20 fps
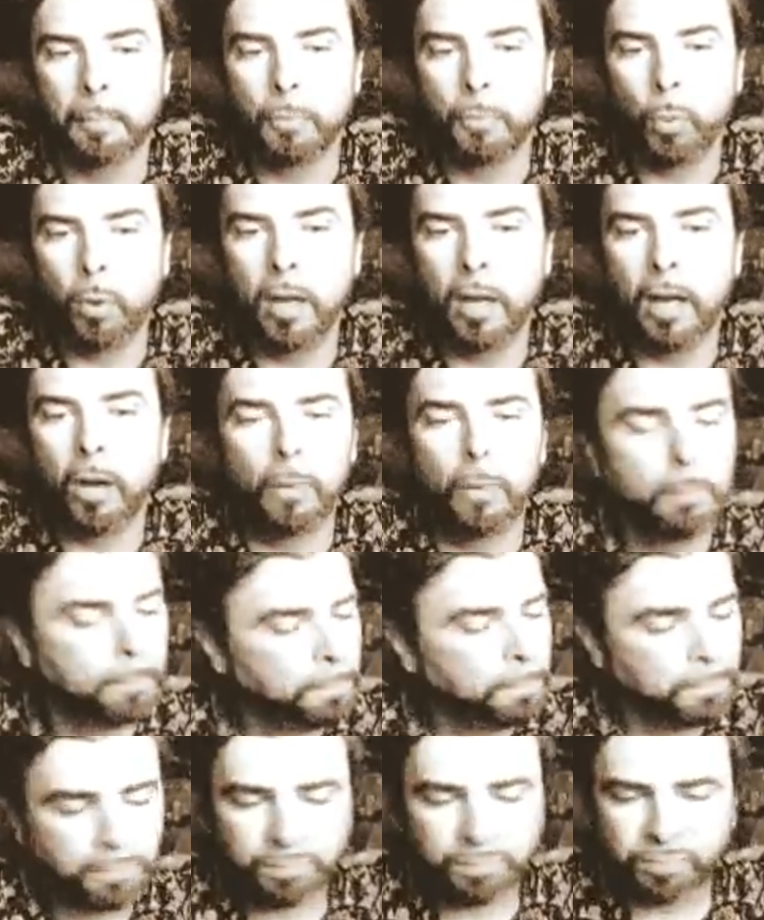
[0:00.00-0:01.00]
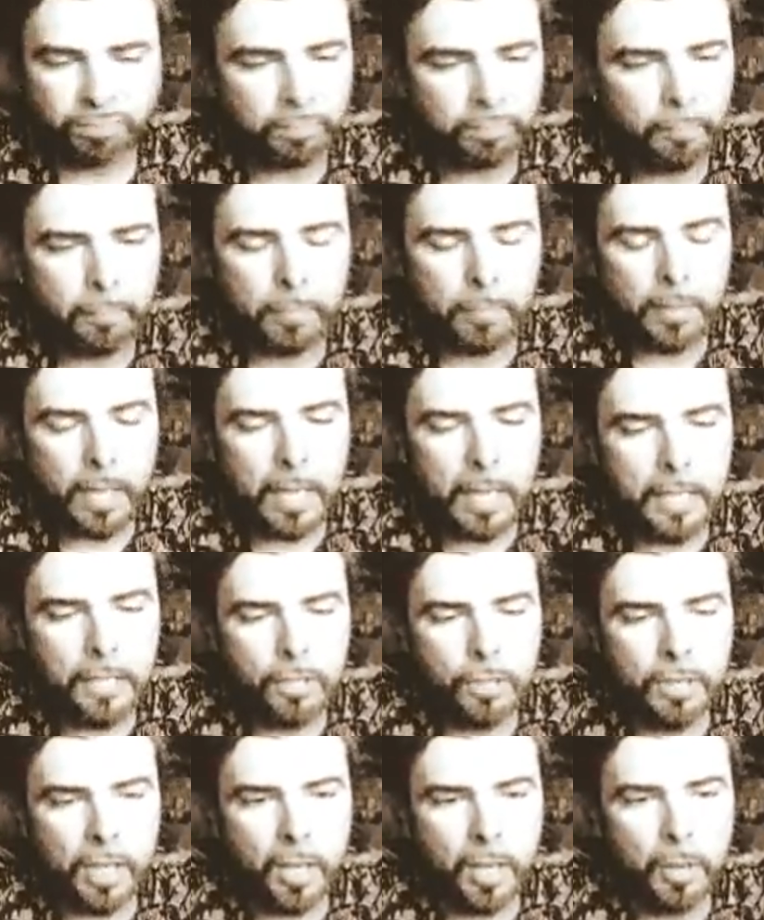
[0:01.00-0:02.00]
Well,
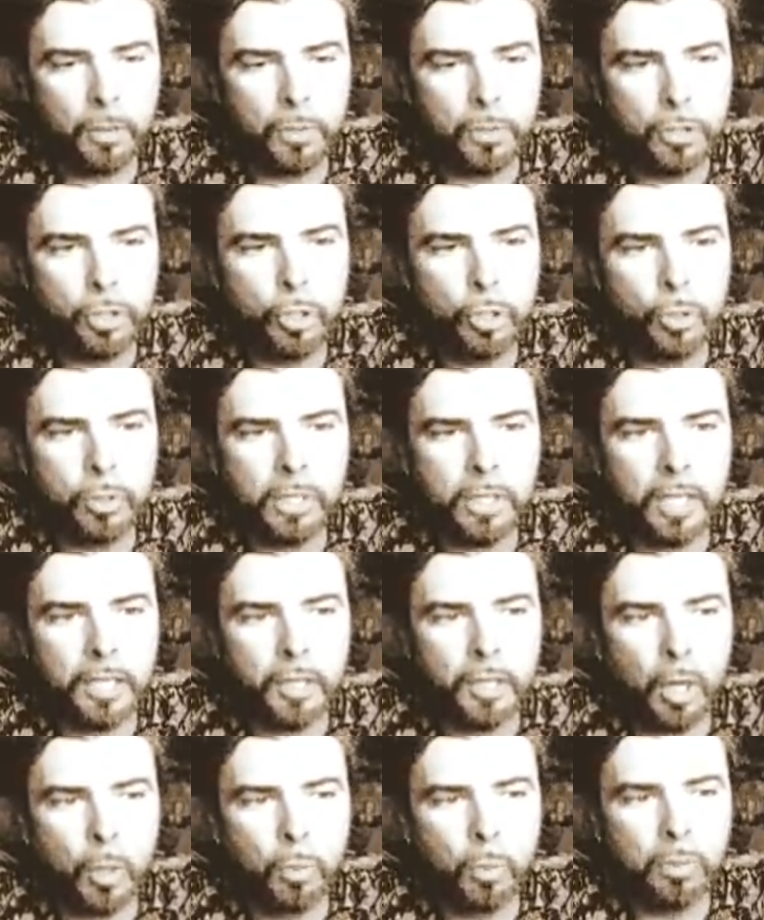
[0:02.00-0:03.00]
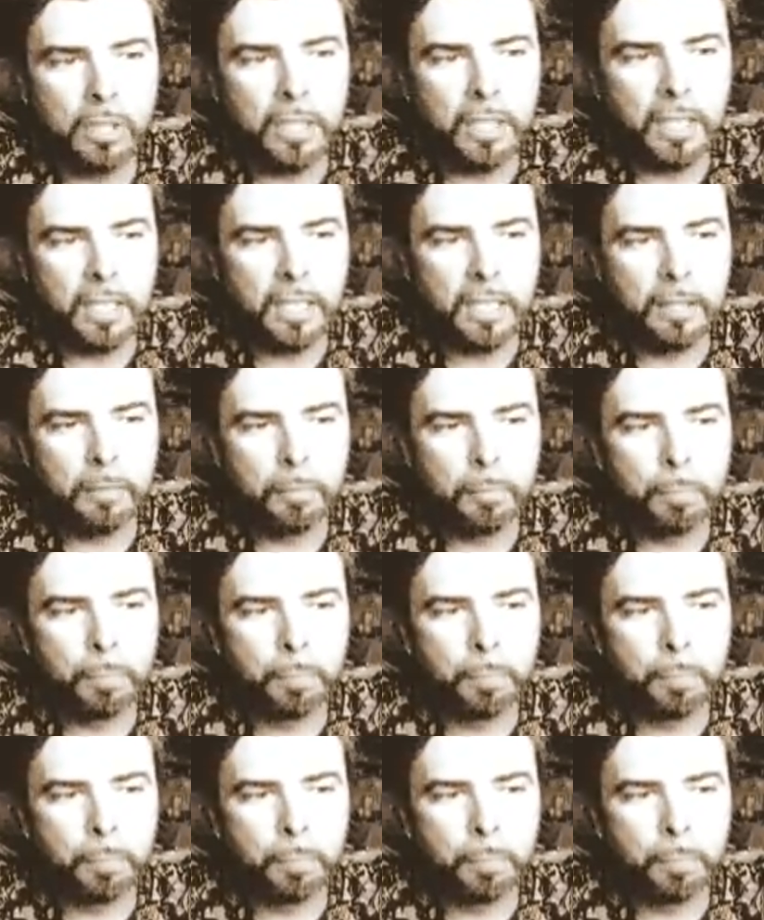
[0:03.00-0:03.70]
you can only